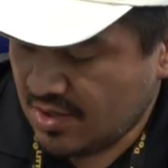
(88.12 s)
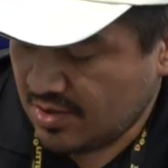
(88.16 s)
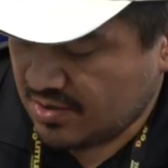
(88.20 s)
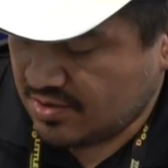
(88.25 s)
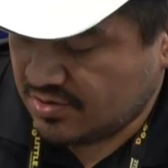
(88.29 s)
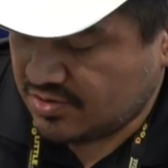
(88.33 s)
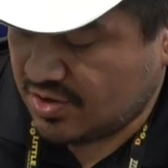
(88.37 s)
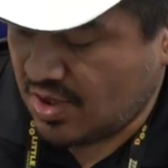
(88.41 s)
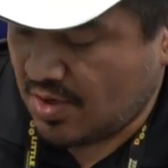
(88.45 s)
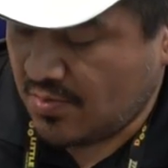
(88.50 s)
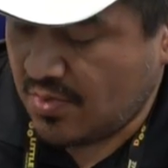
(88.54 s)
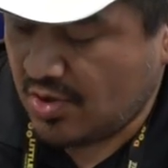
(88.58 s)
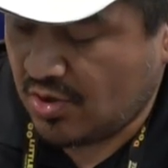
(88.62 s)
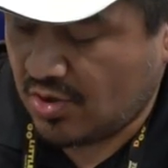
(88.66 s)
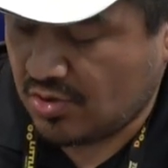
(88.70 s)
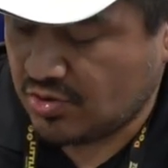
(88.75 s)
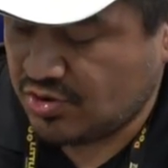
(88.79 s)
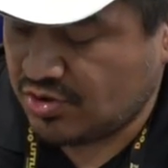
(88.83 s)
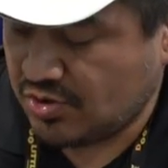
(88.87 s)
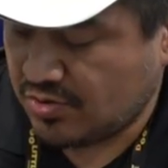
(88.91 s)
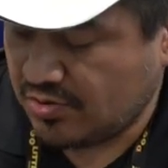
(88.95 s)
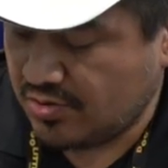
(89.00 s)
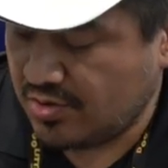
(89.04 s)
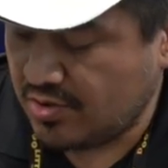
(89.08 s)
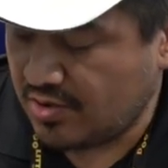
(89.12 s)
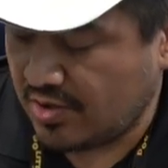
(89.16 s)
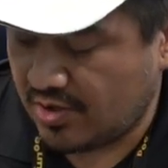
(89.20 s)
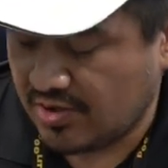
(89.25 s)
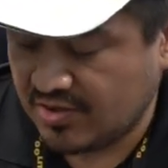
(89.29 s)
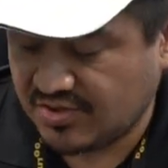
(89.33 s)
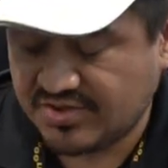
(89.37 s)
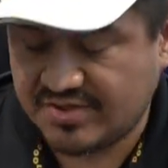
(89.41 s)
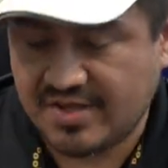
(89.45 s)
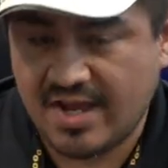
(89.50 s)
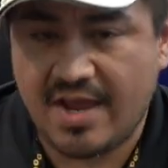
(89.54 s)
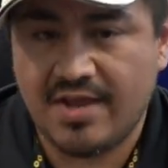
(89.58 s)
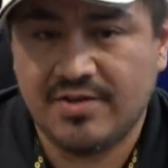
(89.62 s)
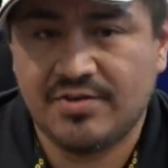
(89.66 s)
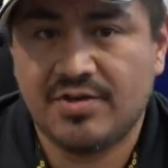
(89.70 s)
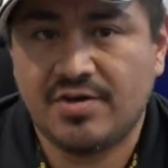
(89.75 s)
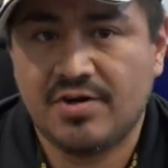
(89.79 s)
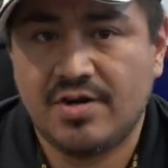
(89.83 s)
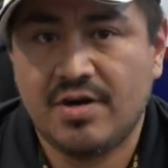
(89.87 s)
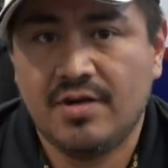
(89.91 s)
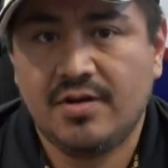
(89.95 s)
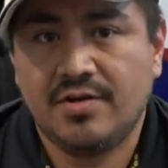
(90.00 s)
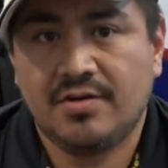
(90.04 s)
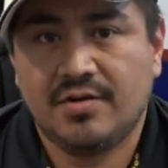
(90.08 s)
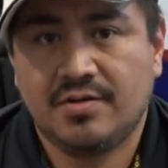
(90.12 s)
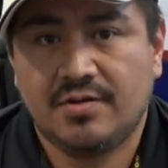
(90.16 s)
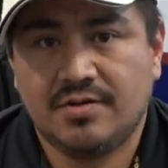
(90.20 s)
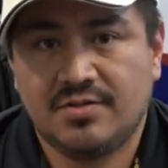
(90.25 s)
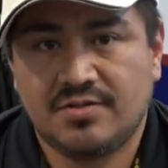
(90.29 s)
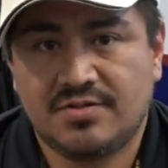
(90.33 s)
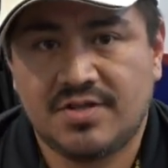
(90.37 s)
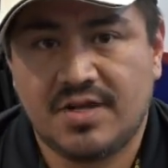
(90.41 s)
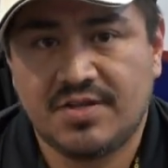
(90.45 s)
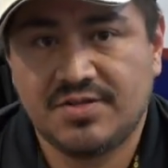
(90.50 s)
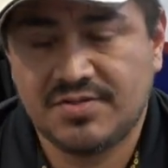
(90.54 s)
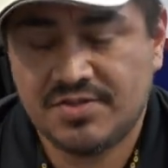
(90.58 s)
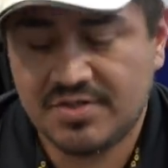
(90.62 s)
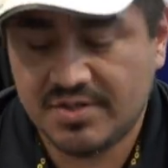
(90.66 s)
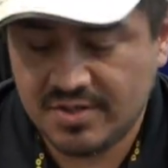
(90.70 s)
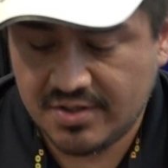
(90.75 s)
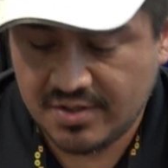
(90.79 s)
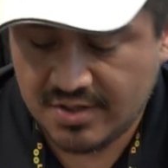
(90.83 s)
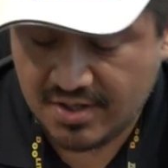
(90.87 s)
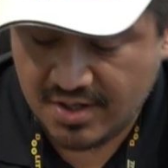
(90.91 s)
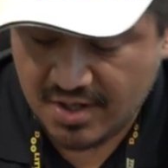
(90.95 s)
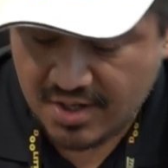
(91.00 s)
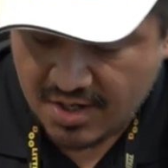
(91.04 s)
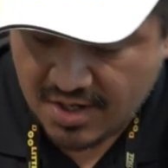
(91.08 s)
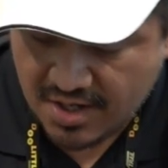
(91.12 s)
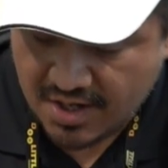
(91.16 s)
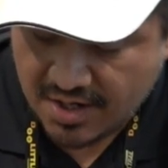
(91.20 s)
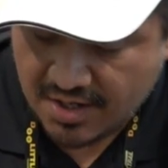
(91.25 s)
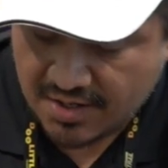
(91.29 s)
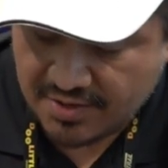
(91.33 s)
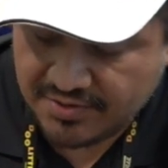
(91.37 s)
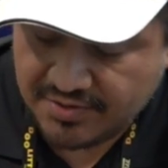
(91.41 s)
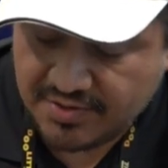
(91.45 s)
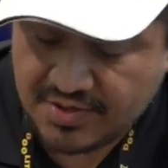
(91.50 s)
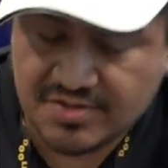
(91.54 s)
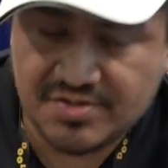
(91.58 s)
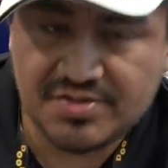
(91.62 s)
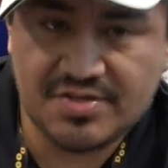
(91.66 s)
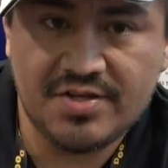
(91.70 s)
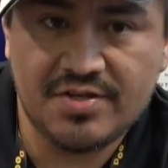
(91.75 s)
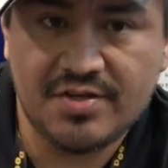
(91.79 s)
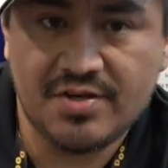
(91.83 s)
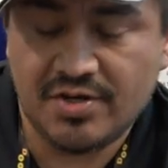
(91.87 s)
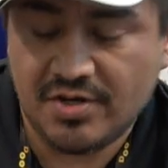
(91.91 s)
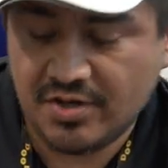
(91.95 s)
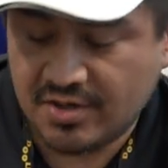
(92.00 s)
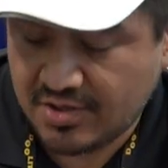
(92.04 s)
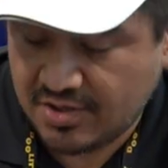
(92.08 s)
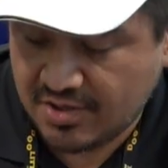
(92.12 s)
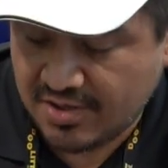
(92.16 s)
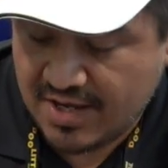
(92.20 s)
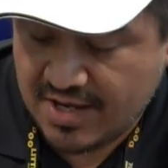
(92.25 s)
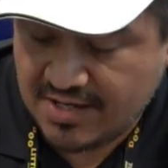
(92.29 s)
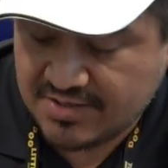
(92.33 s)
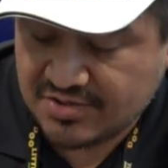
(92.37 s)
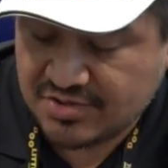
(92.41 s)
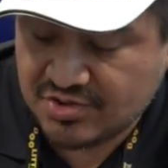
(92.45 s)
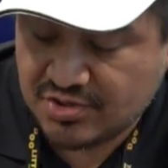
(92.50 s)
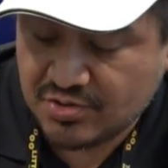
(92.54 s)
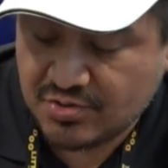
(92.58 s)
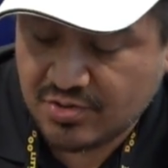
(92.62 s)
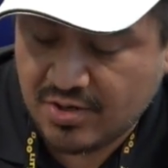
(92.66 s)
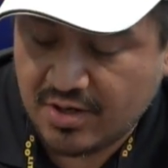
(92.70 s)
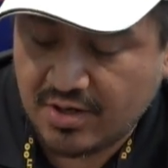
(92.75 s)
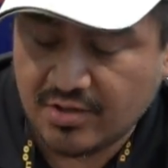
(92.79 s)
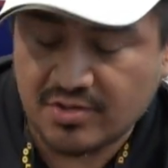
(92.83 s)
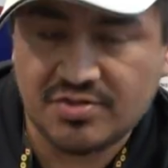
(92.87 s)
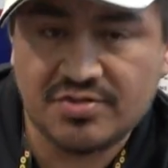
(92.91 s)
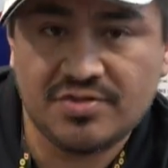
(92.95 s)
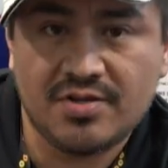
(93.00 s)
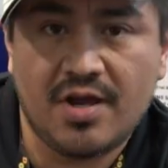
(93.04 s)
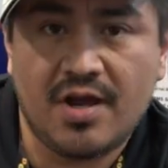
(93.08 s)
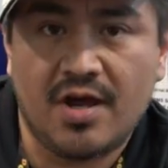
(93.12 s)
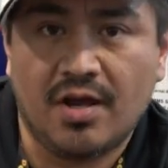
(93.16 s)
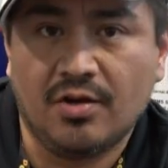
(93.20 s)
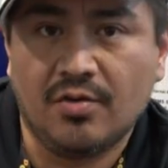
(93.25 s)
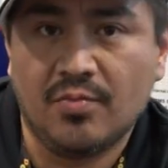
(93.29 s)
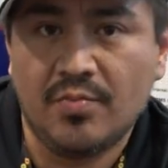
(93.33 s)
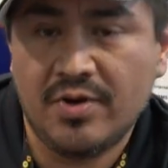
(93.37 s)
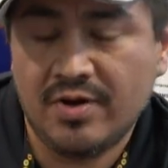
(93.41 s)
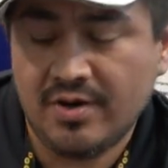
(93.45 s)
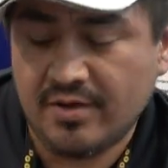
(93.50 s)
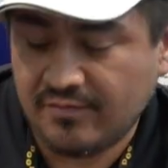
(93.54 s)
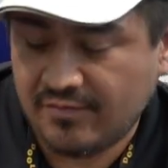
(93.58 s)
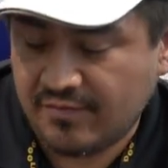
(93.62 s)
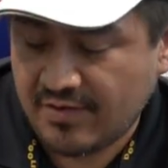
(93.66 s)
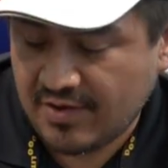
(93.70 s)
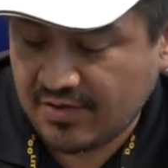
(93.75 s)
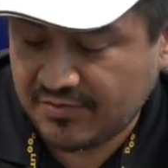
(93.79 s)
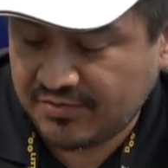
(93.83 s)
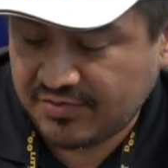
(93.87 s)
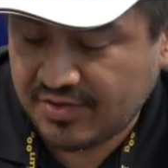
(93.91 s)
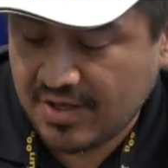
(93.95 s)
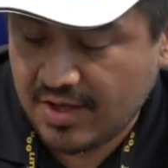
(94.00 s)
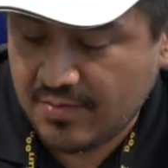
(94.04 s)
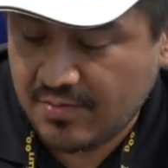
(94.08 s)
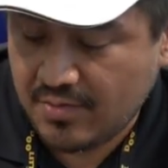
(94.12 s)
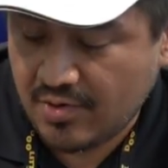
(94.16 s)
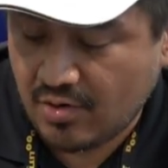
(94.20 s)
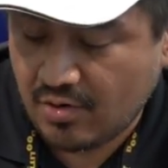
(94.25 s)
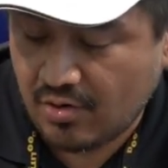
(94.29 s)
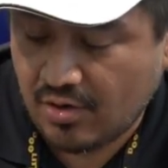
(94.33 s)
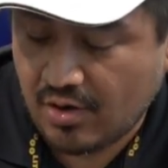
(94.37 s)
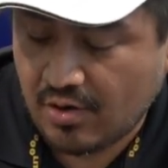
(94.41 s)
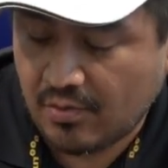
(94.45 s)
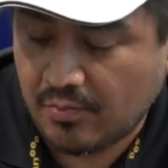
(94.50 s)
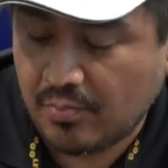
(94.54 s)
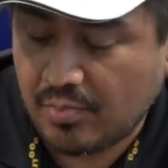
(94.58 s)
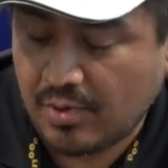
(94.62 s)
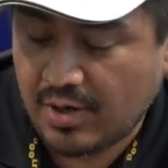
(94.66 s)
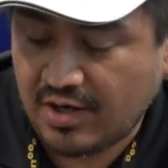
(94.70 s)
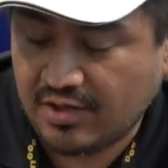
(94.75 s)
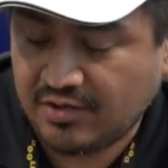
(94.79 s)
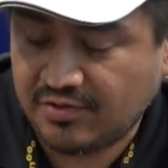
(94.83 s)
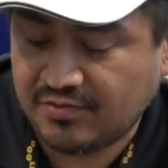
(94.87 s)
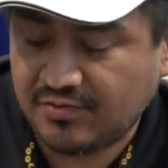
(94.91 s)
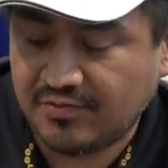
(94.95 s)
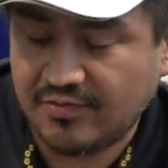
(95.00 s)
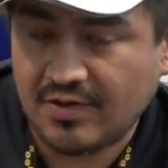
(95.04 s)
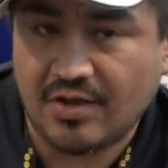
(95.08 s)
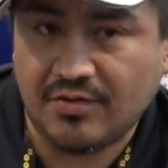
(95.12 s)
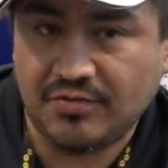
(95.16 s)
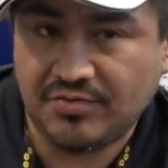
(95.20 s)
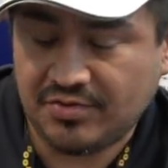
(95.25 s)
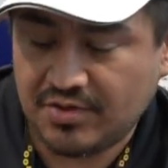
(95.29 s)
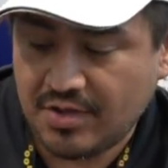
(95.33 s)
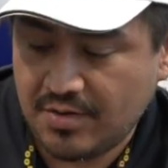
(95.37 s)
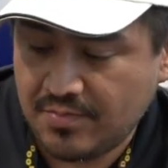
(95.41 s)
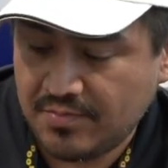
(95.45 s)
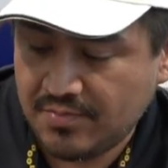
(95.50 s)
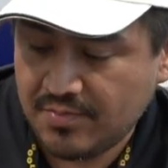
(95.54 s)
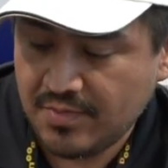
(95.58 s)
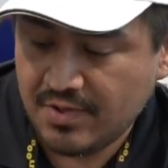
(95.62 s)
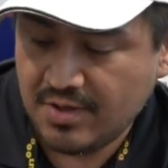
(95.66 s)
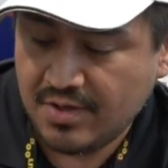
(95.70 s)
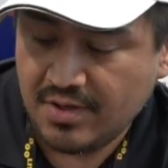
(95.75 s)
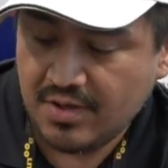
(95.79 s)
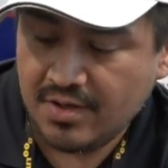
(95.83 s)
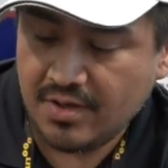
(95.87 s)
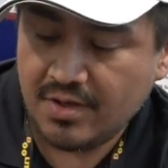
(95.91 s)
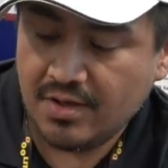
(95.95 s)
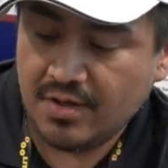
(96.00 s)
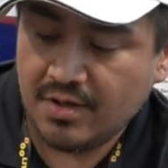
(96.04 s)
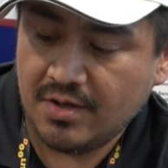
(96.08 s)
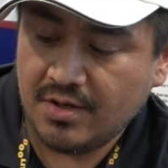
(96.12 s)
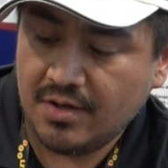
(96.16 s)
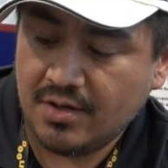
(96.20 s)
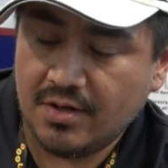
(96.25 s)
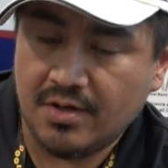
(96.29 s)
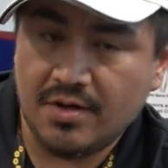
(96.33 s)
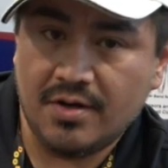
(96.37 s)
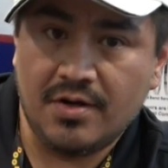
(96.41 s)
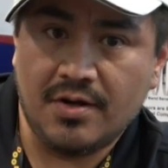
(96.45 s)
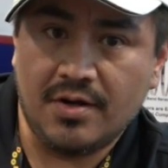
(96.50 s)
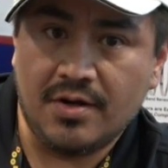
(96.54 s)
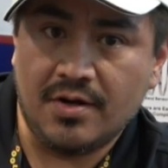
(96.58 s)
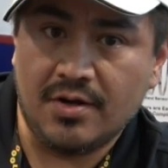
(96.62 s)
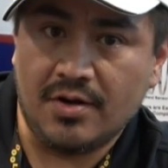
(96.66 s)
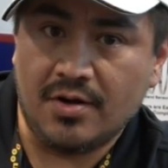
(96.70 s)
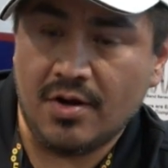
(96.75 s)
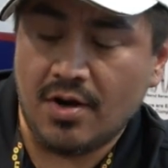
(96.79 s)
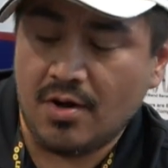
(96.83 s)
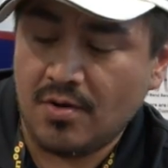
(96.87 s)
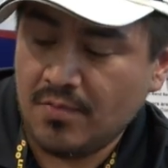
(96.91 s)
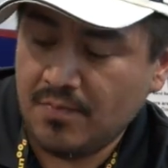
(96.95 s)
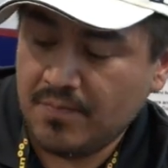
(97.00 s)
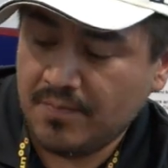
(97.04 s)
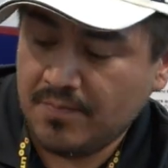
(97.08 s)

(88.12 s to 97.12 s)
So I'm going to show you our standard sensor. This either connects to our aluminum valve stem or our brass valve stem. Here you go.